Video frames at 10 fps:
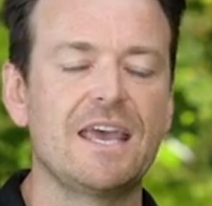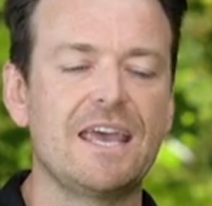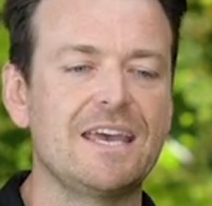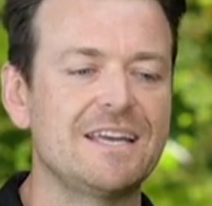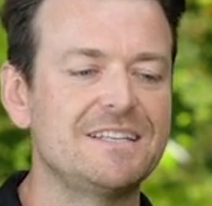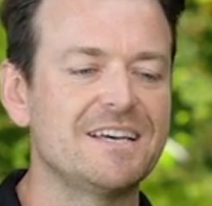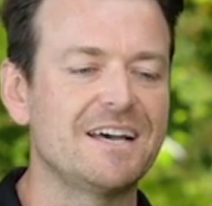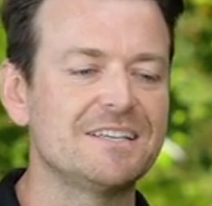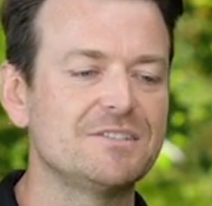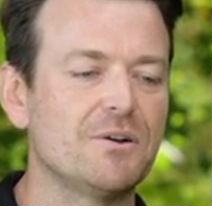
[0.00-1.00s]

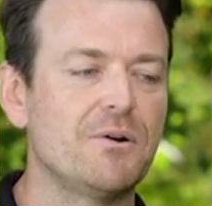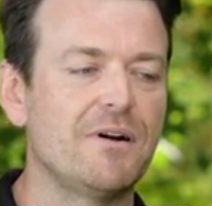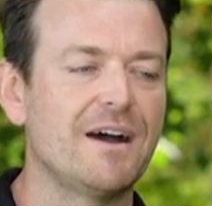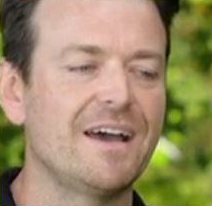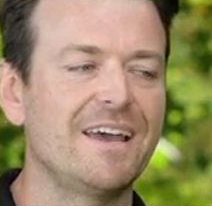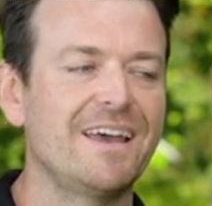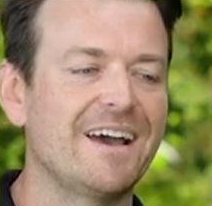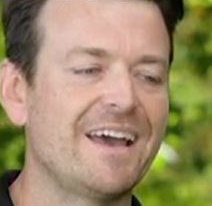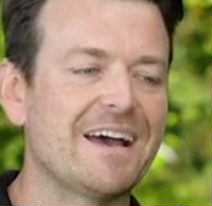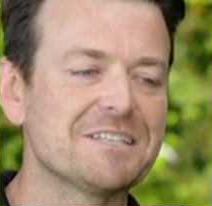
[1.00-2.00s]
And so I
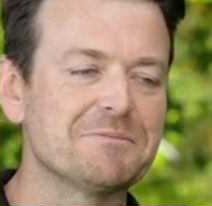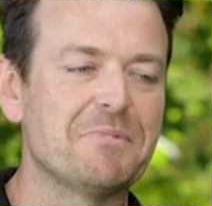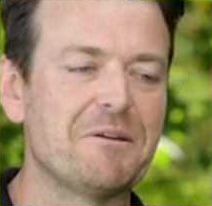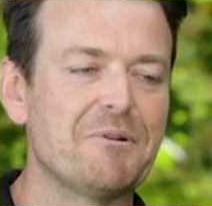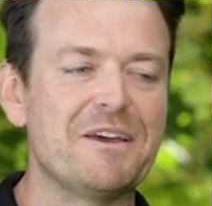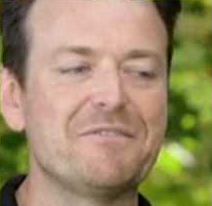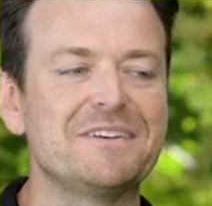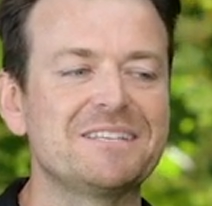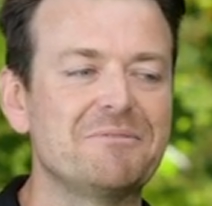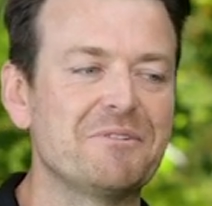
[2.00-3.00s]
asked my wife,
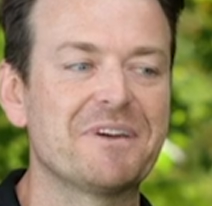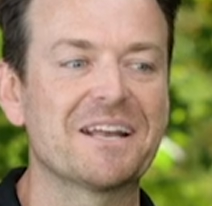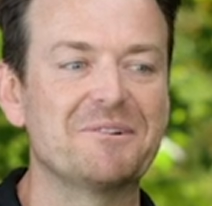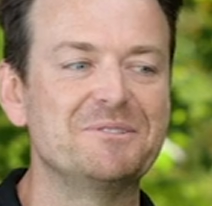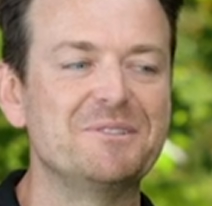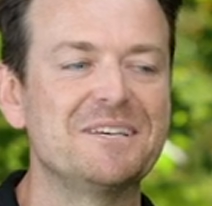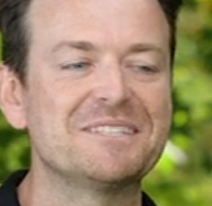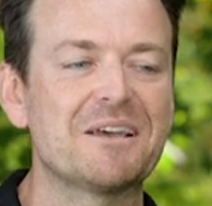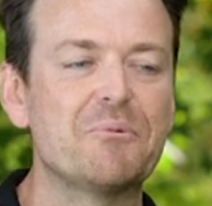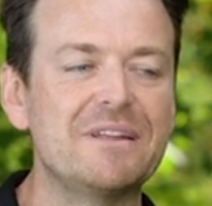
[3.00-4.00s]
I said, we've got to go do
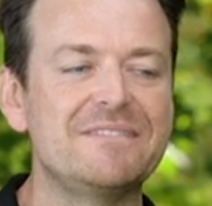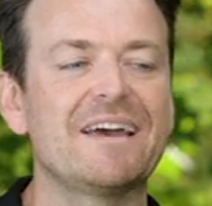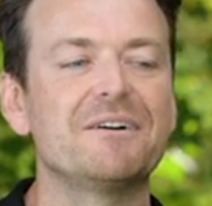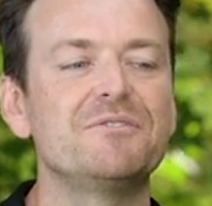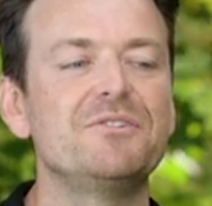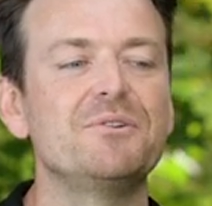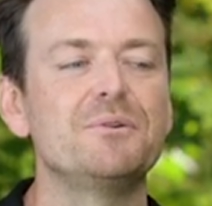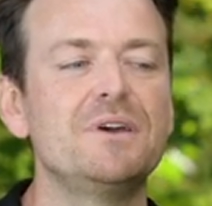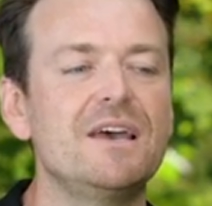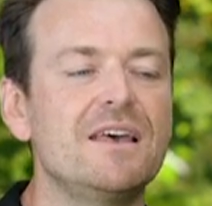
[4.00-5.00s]
this. I went down
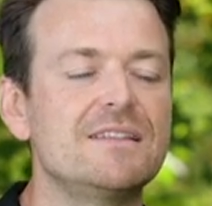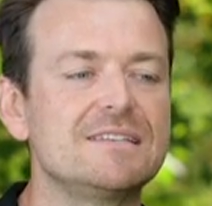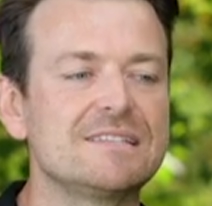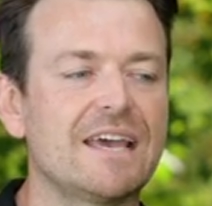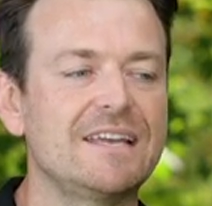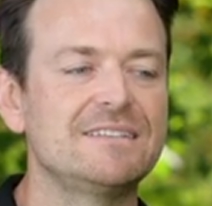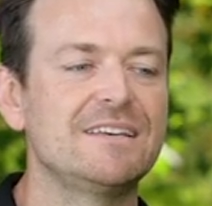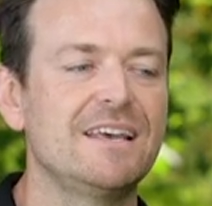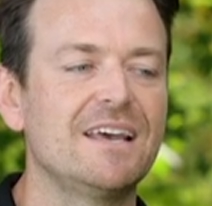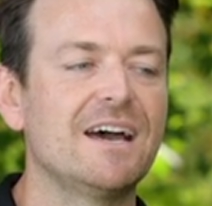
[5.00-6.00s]
to the site,
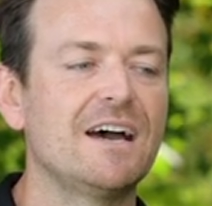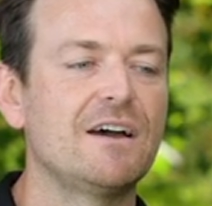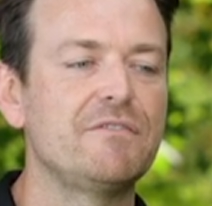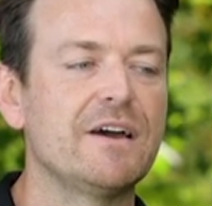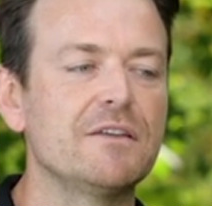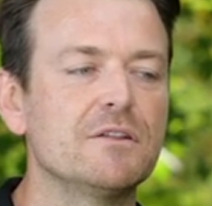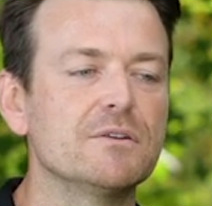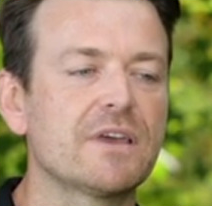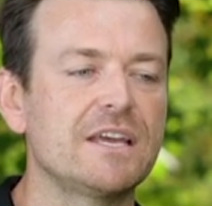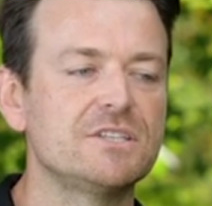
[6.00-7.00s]
I found the
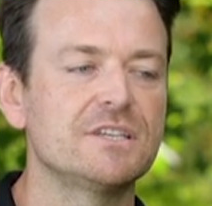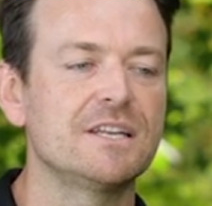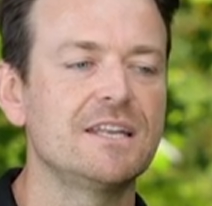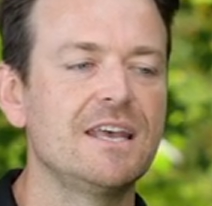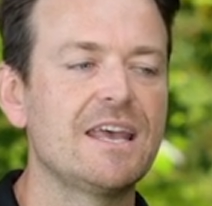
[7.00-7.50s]
location.